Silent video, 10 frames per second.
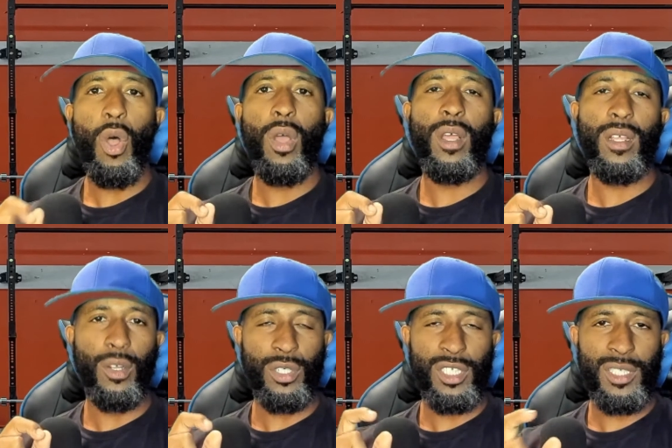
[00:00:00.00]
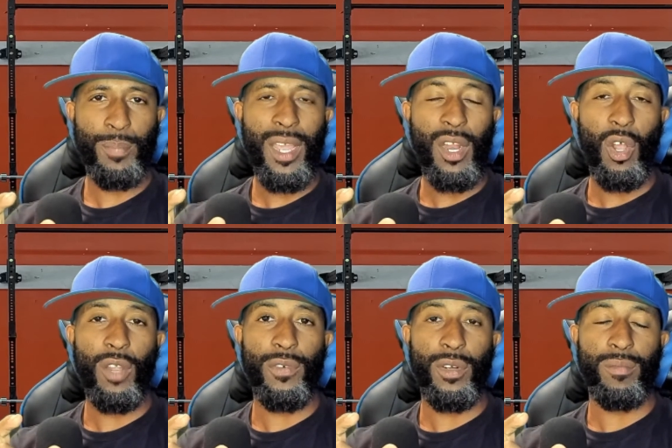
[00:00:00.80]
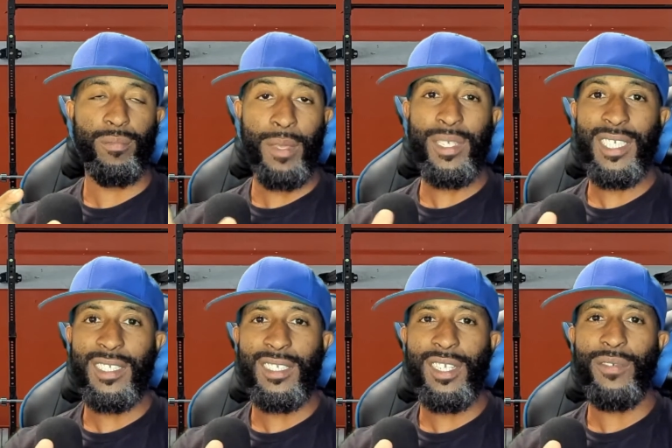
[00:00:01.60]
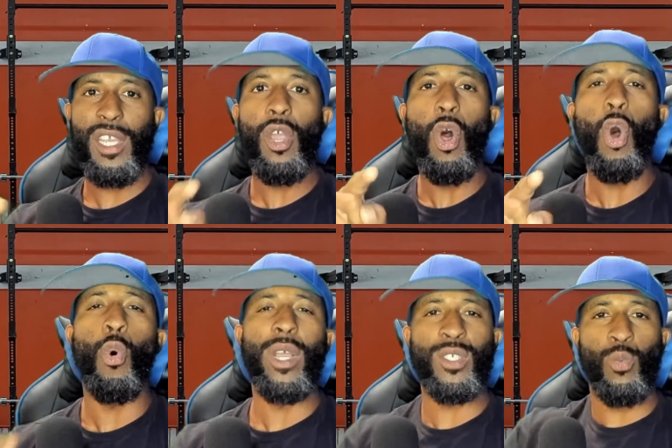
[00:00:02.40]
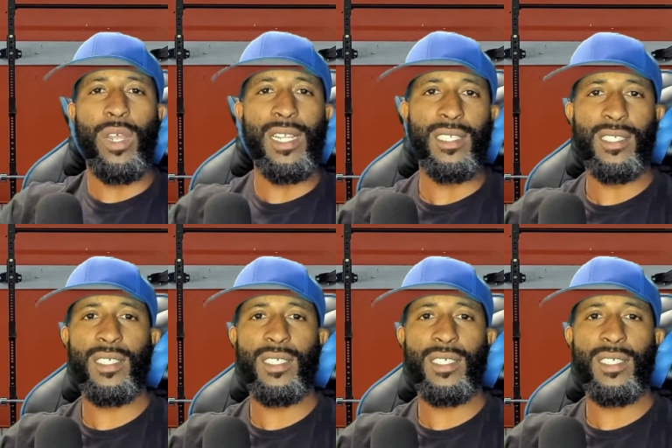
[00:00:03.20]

or despite all of her maybe sensitivity, always wins.